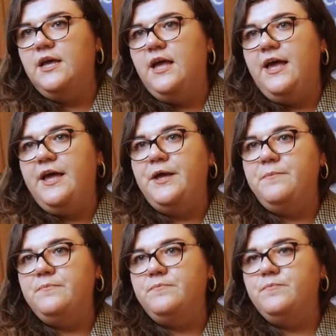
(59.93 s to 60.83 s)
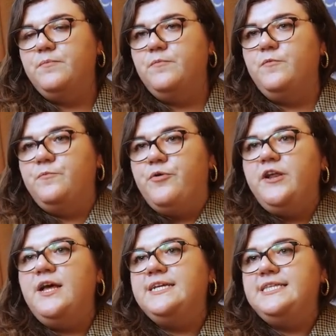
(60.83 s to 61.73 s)
um,
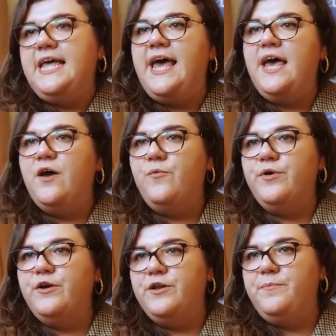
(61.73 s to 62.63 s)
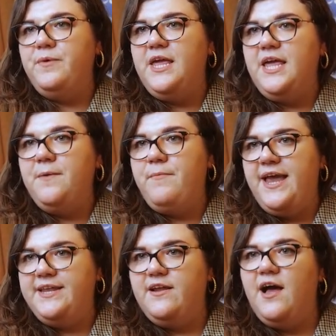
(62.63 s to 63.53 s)
products that were going to be
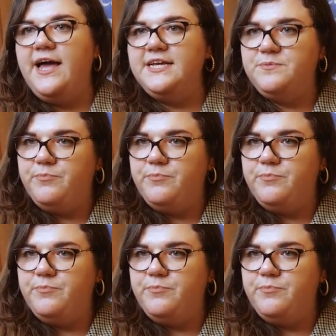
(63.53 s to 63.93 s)
made at a high,